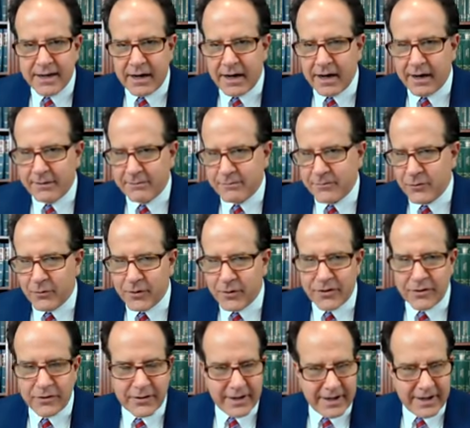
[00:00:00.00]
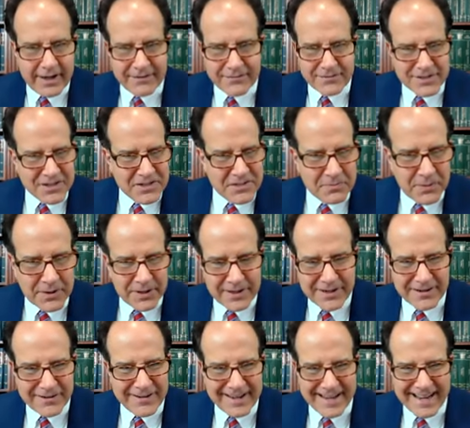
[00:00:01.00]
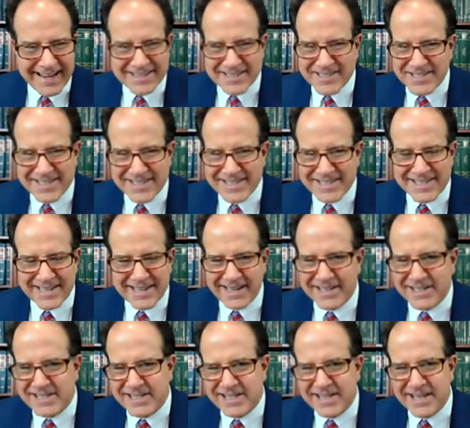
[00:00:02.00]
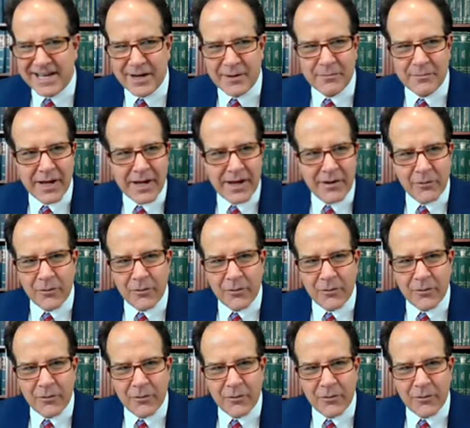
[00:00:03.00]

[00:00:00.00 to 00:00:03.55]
um, whether they have disciplinary actions against them,